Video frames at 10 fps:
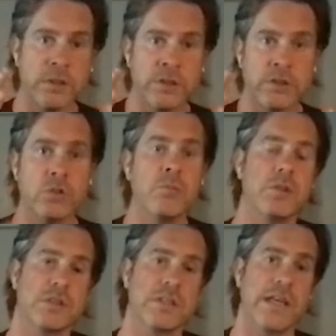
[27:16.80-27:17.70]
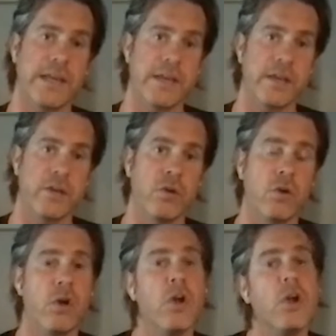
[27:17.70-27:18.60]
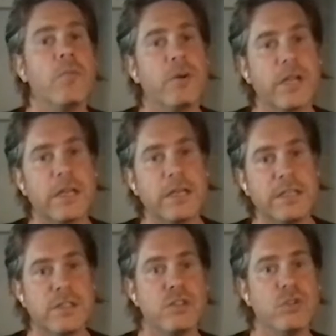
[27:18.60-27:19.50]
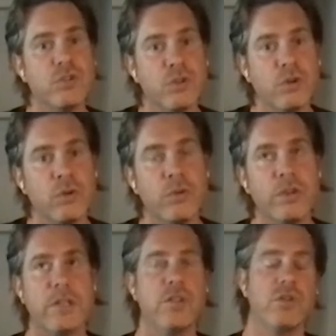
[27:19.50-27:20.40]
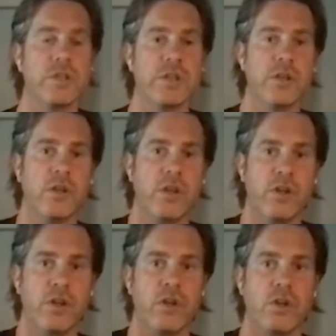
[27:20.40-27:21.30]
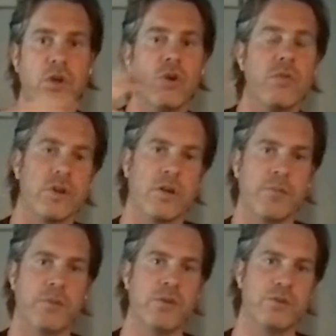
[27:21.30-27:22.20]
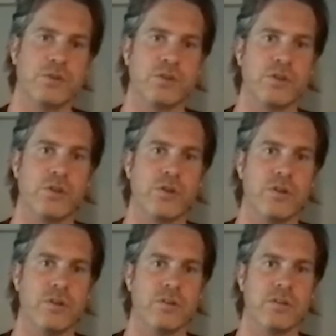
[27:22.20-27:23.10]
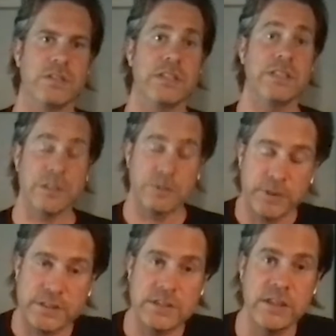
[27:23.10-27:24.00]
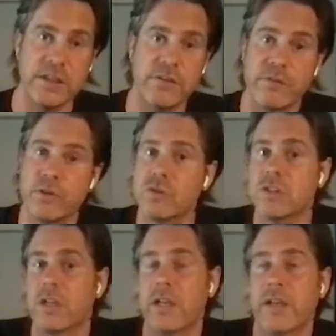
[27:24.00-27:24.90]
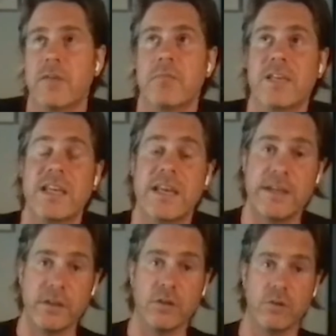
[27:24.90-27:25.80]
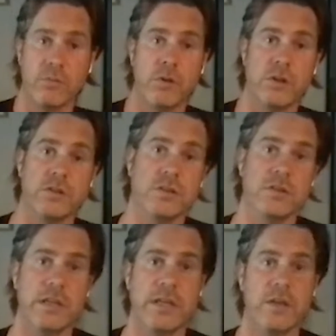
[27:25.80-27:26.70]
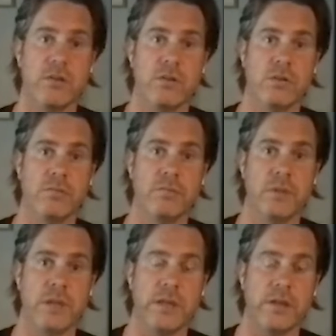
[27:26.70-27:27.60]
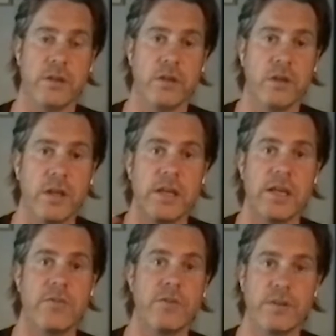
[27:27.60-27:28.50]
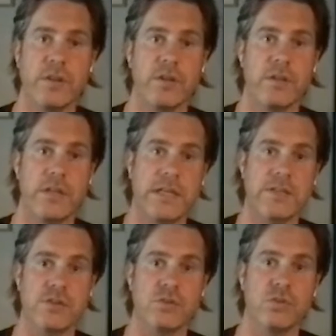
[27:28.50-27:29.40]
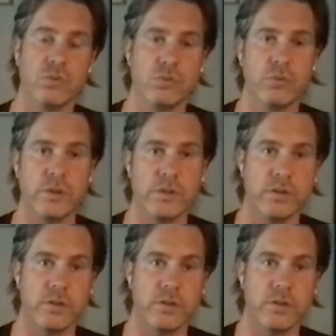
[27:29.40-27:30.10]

there's so much lacking, but at least you know that you can overcome those hurdles, especially if those are like mechanical plots that I call them, like everything that has to do with